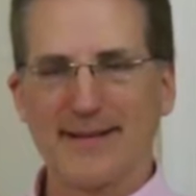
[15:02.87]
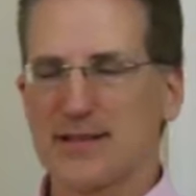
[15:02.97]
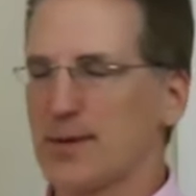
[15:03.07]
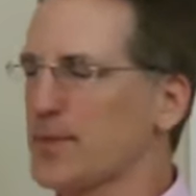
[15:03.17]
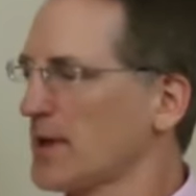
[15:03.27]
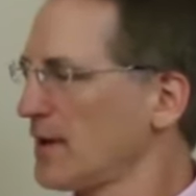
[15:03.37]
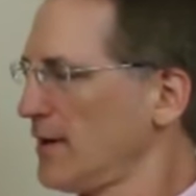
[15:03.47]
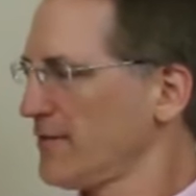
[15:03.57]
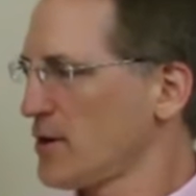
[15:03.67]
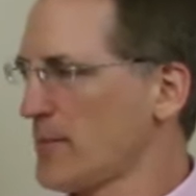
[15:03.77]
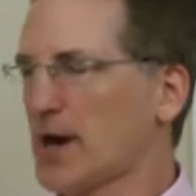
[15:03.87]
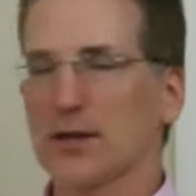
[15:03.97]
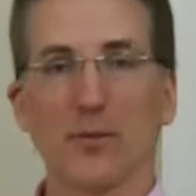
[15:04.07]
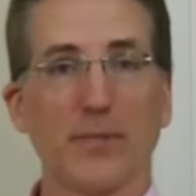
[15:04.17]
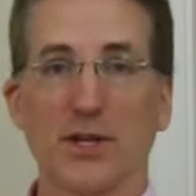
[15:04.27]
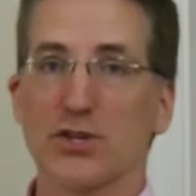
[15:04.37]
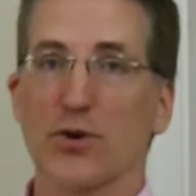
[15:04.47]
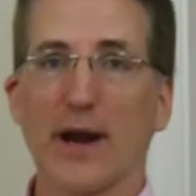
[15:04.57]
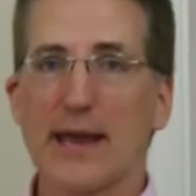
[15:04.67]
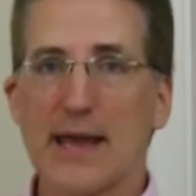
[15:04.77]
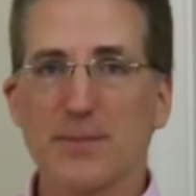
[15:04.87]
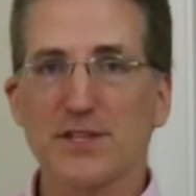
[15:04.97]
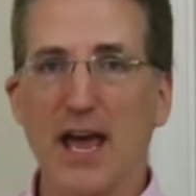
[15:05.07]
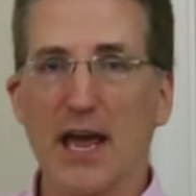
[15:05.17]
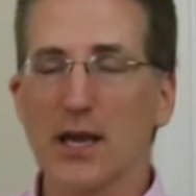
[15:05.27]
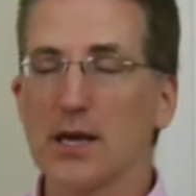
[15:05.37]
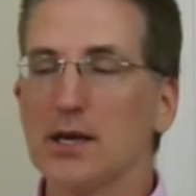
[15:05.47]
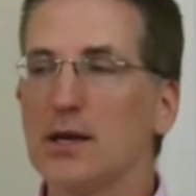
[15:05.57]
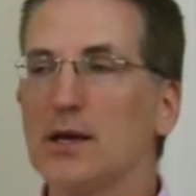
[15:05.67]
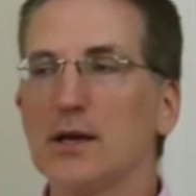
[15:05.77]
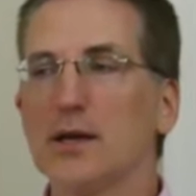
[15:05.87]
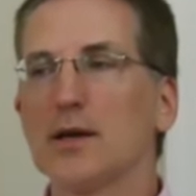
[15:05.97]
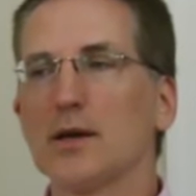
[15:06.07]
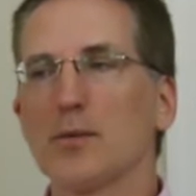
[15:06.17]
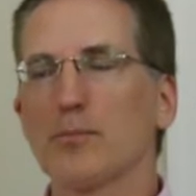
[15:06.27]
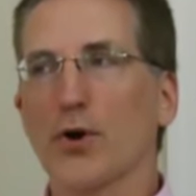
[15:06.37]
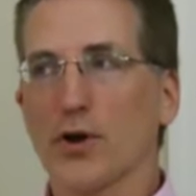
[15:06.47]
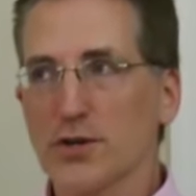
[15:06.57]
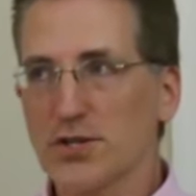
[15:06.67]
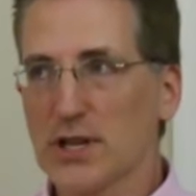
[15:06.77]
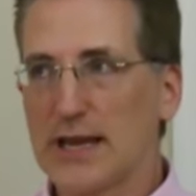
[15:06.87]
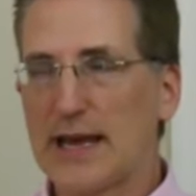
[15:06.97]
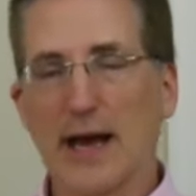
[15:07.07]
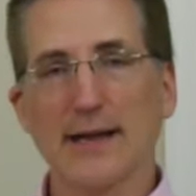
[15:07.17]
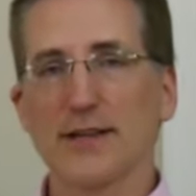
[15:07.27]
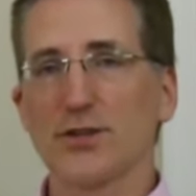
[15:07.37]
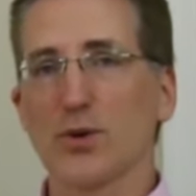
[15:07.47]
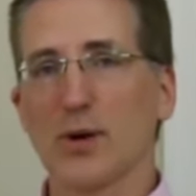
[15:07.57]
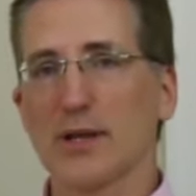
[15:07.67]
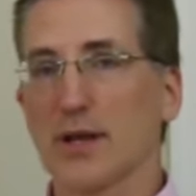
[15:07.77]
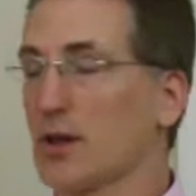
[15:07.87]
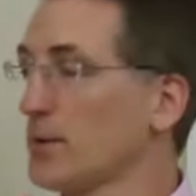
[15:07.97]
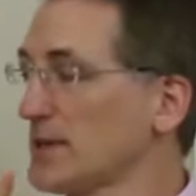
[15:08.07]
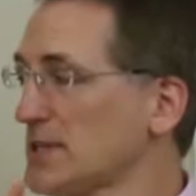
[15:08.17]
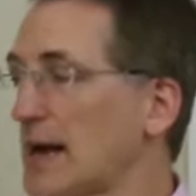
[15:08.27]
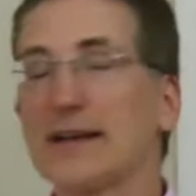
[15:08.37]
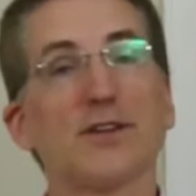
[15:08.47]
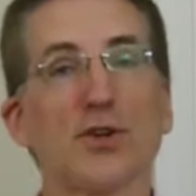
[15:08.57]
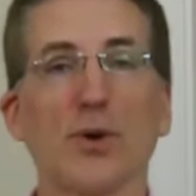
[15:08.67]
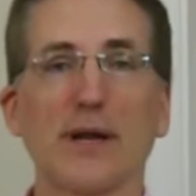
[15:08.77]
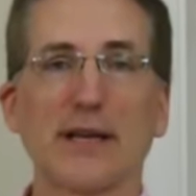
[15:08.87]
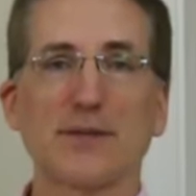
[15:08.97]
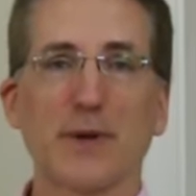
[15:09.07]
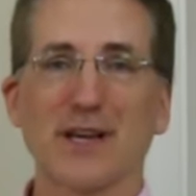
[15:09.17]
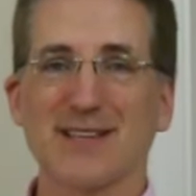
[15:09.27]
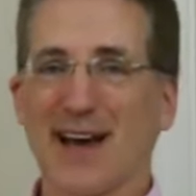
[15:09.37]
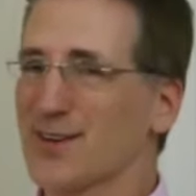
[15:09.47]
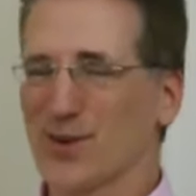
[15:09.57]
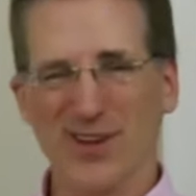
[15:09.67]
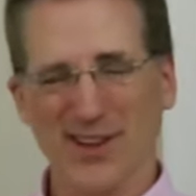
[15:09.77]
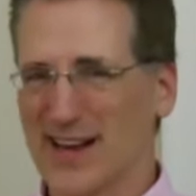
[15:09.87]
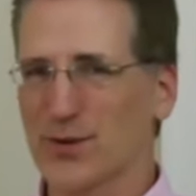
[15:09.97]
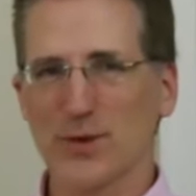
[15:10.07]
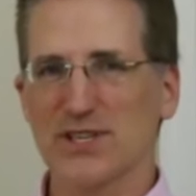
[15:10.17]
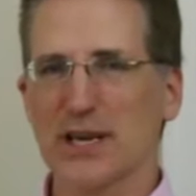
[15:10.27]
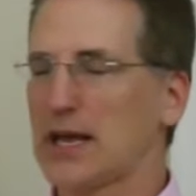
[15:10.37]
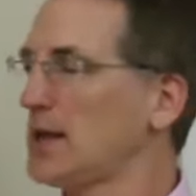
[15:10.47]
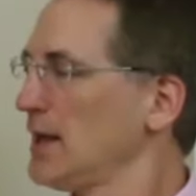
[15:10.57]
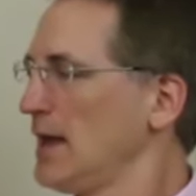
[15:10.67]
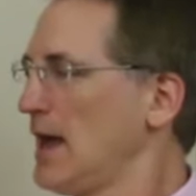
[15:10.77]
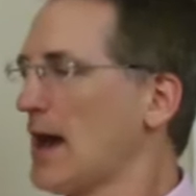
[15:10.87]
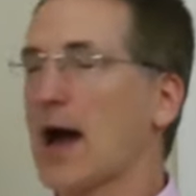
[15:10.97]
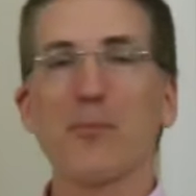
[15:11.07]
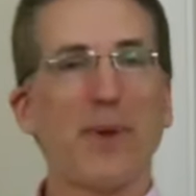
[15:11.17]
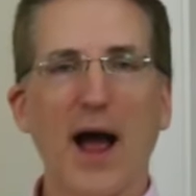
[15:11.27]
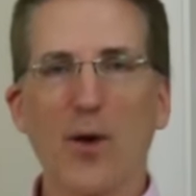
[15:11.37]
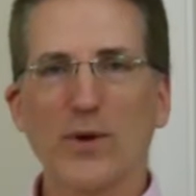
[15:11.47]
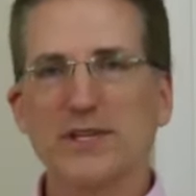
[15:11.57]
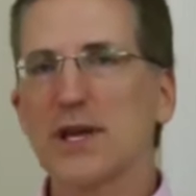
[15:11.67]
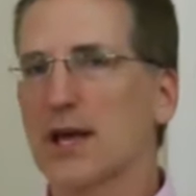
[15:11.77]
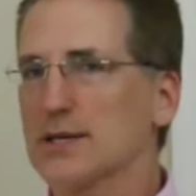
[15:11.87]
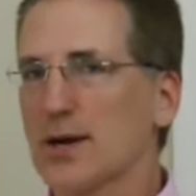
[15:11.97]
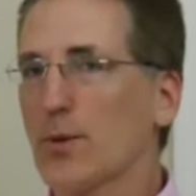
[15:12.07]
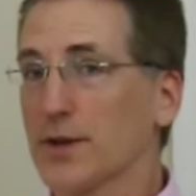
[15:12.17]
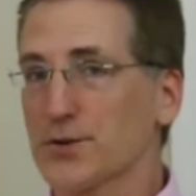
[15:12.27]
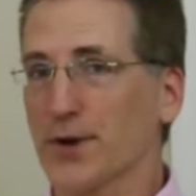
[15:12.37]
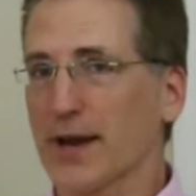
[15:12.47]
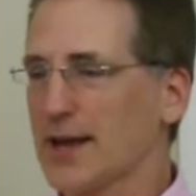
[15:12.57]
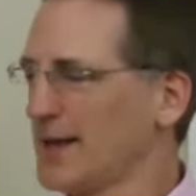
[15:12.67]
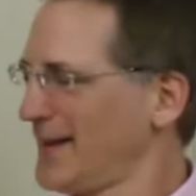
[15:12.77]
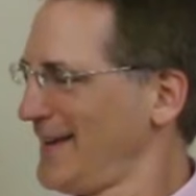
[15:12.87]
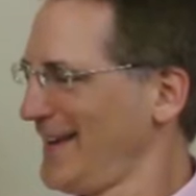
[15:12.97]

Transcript: dipping of your bottle. But it's a great keepsake. Personally, I didn't do it, and the only reason I didn't do it is because I don't collect whiskey. I buy whiskey because I want to drink it,